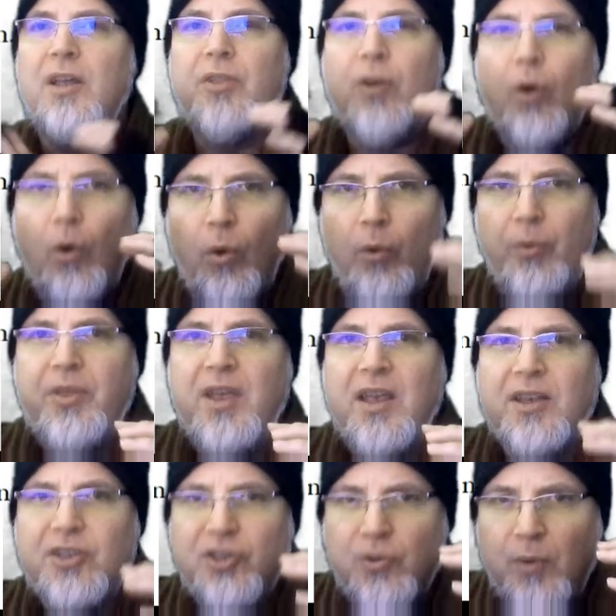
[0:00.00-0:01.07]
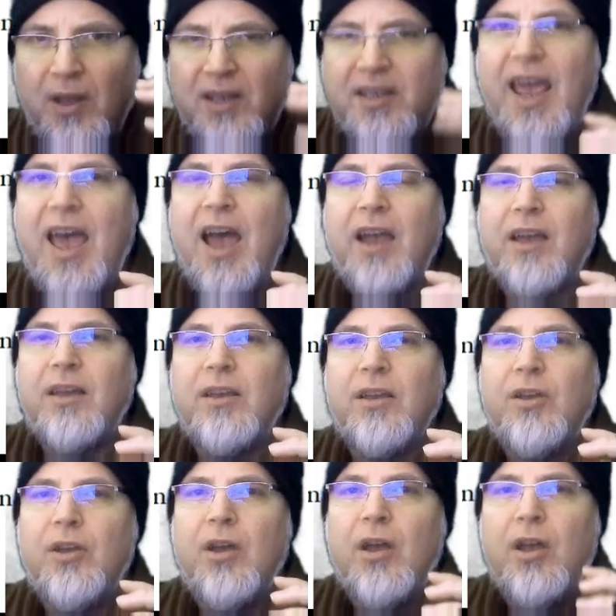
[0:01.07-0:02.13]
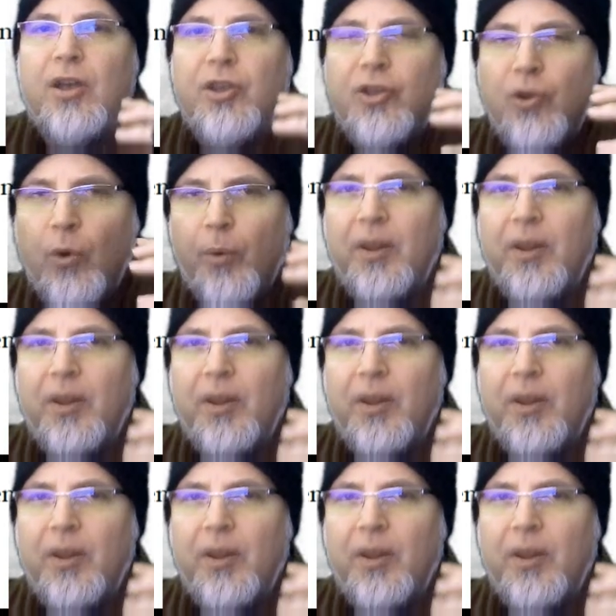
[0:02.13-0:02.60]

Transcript: The whole thing is to attack your